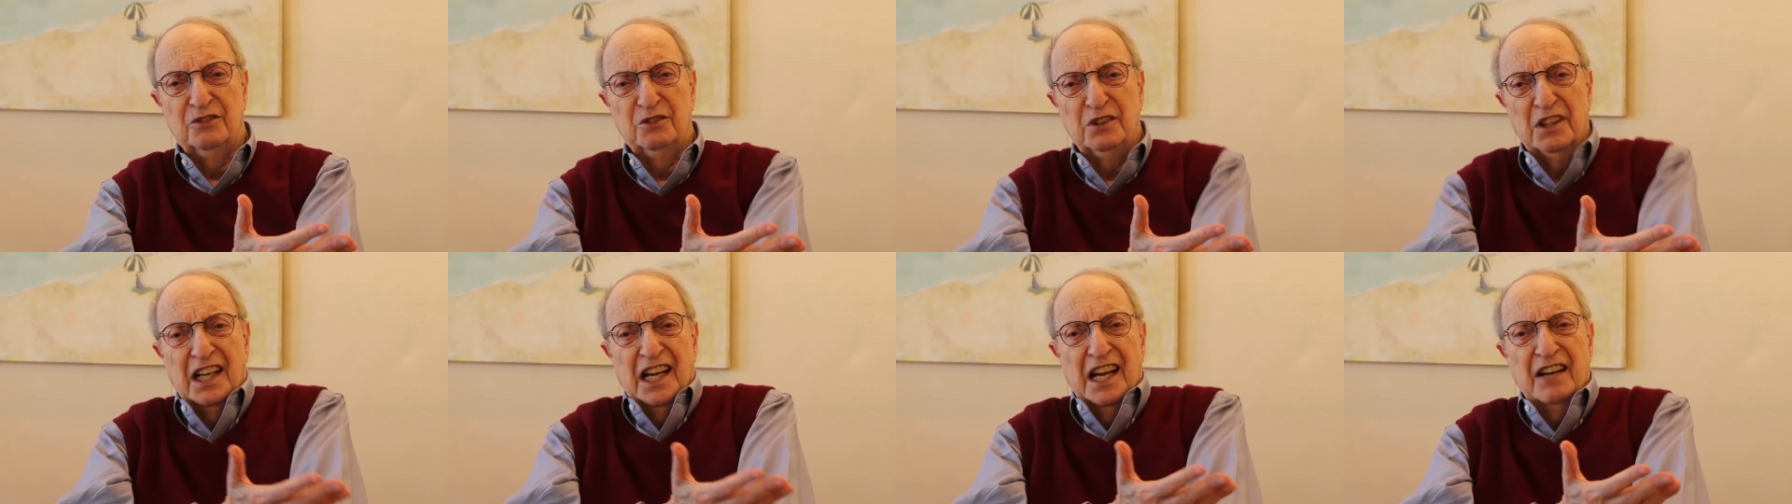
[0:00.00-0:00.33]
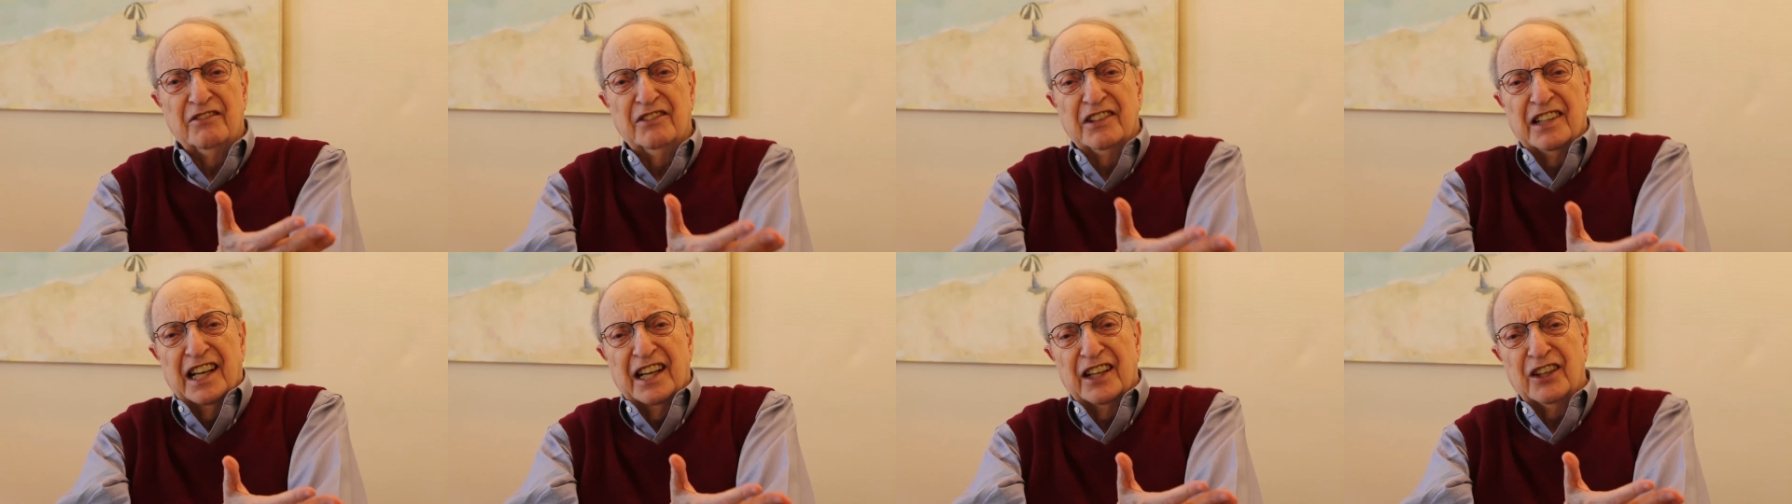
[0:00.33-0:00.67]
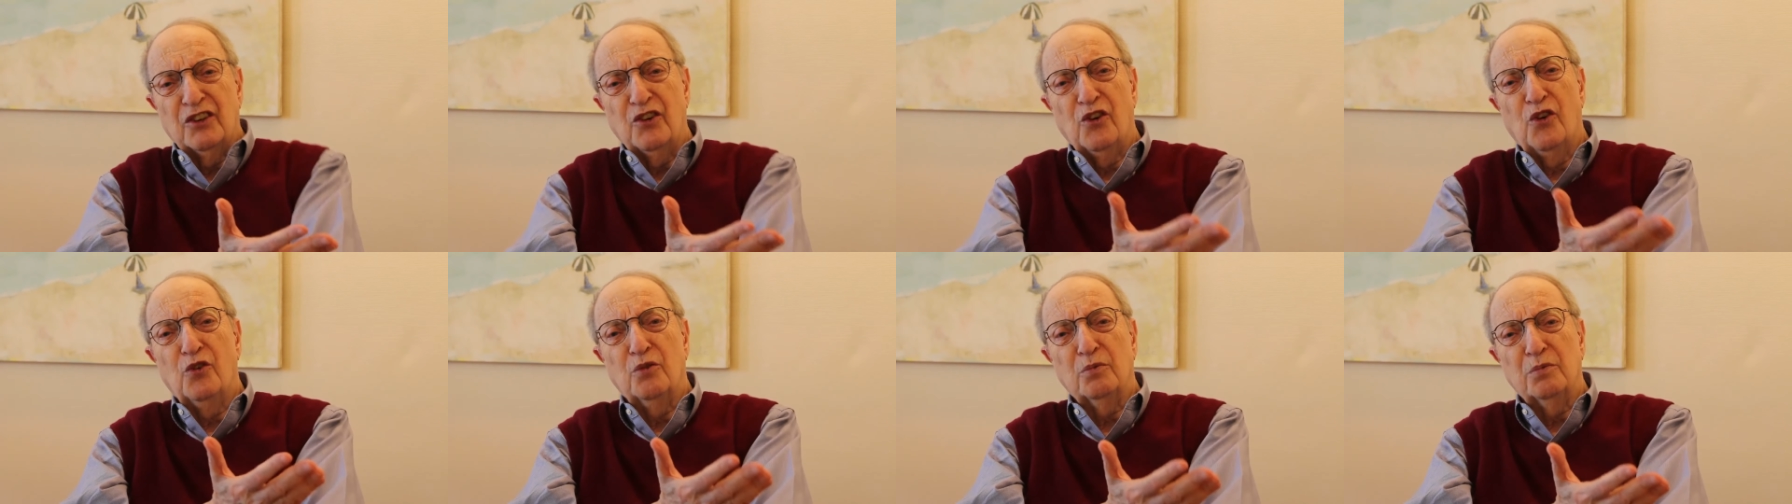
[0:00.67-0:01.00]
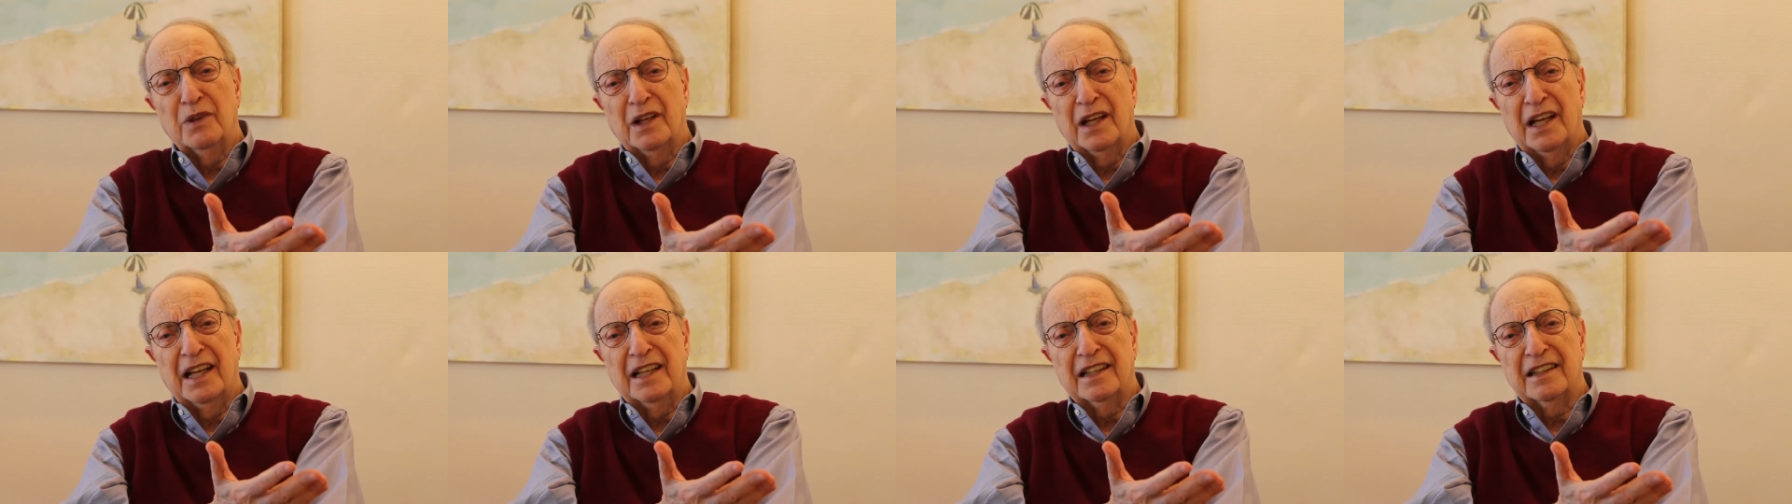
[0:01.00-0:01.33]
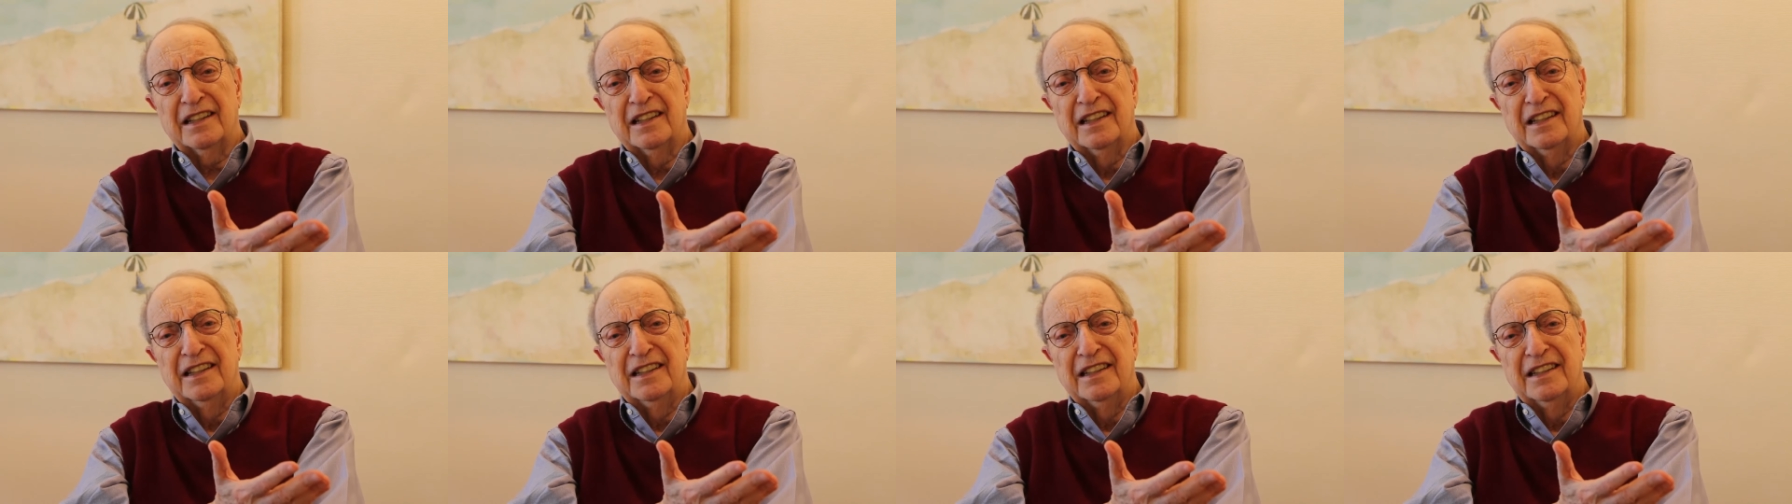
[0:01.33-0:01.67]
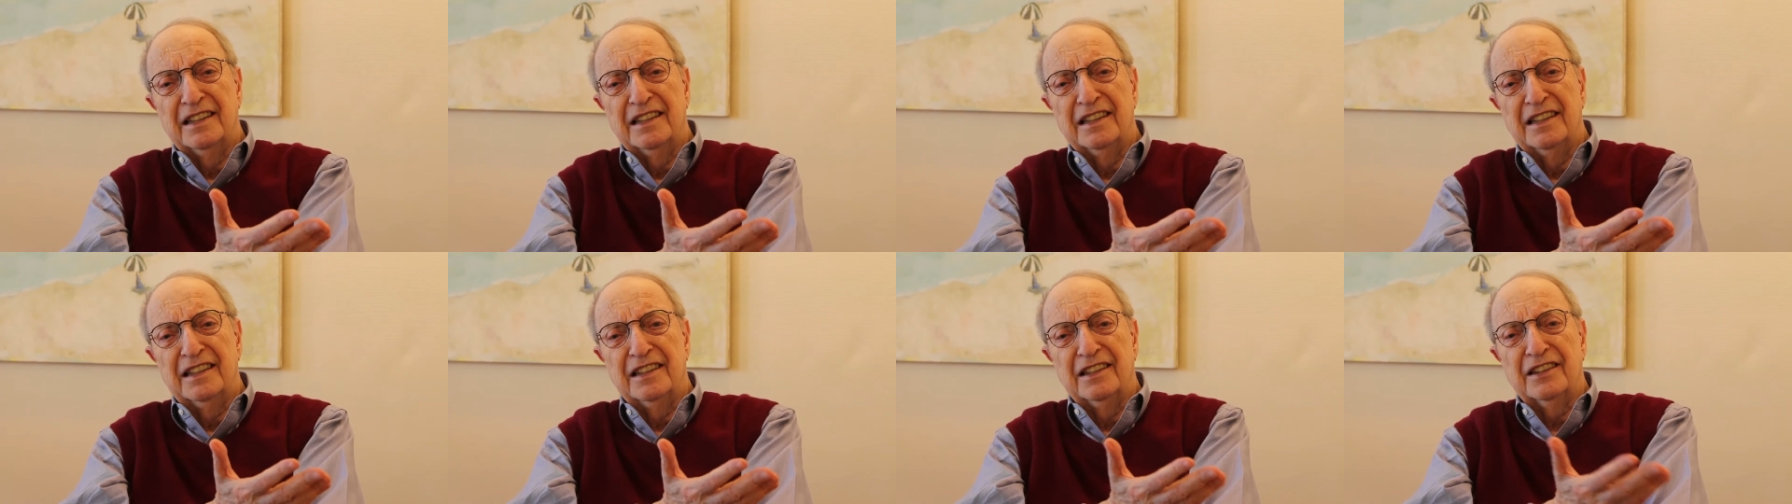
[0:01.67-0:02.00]
We haven't had a homeland
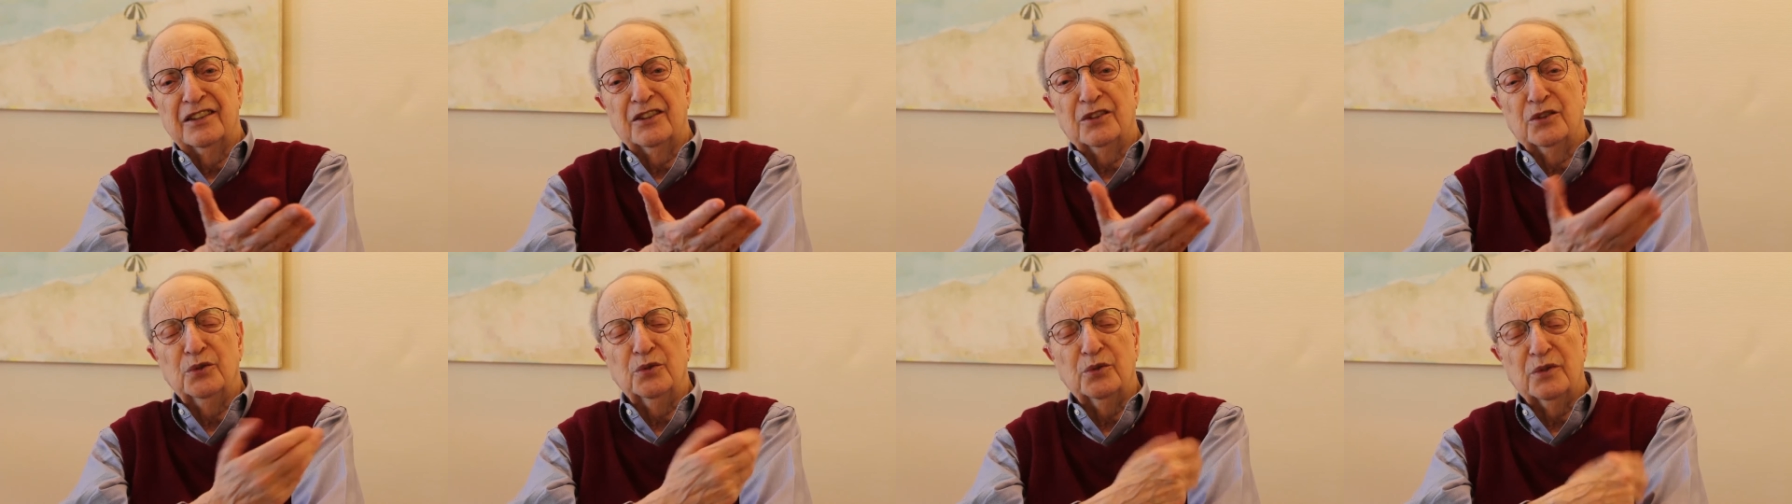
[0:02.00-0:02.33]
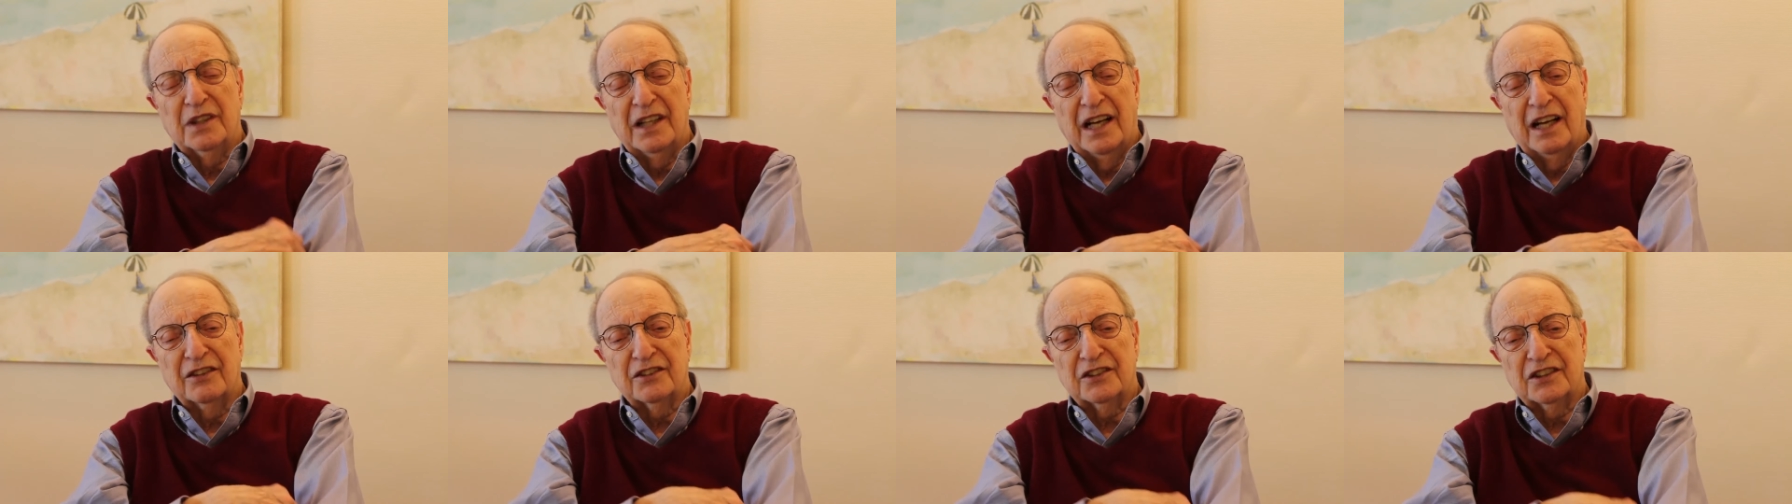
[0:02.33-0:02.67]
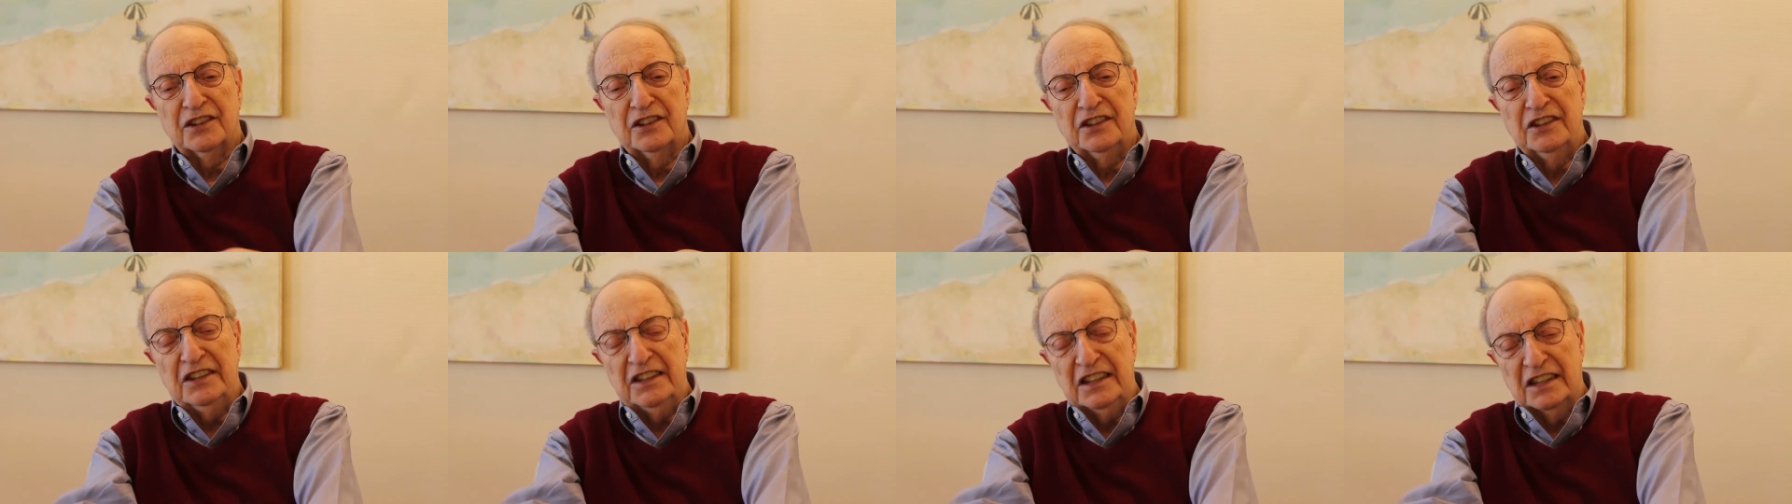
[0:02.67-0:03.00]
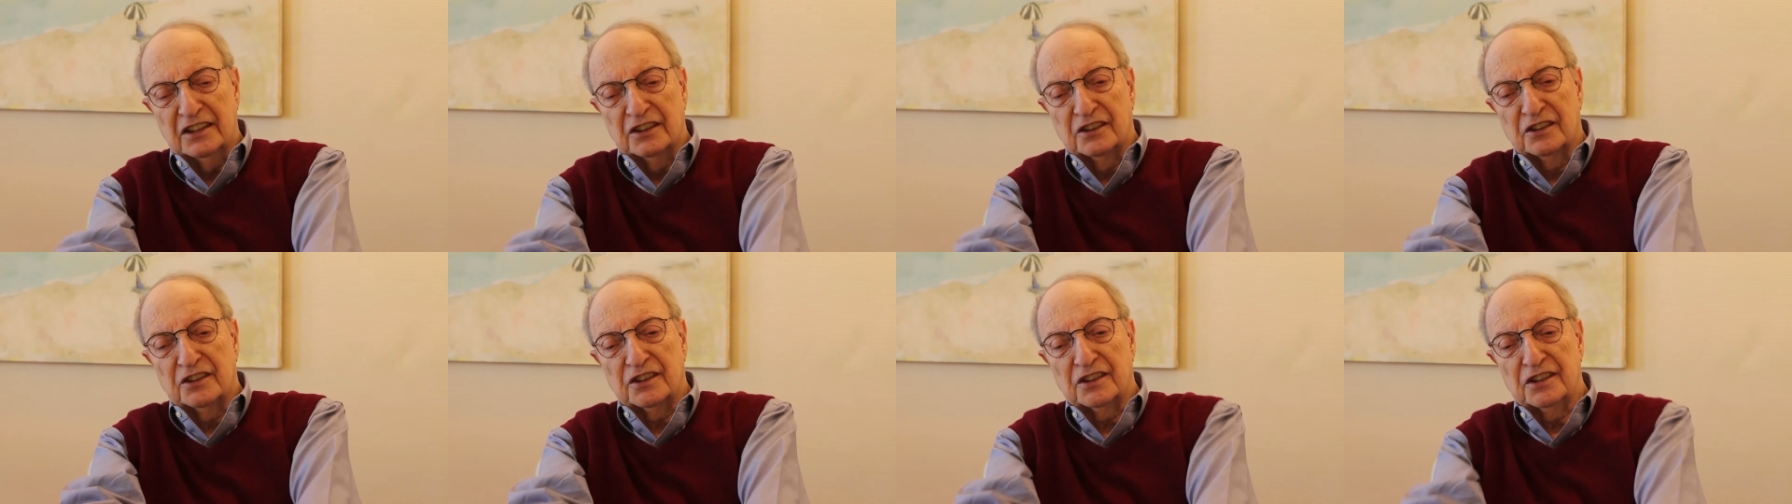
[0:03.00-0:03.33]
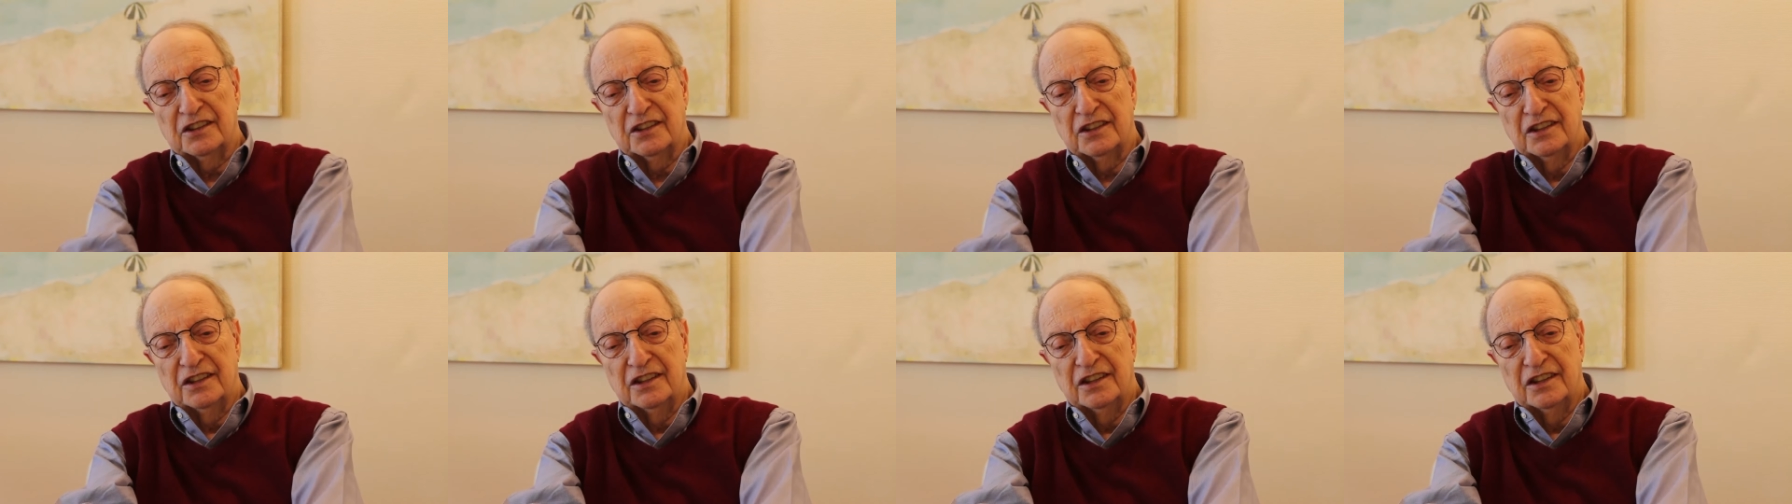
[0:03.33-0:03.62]
in 2,000 years.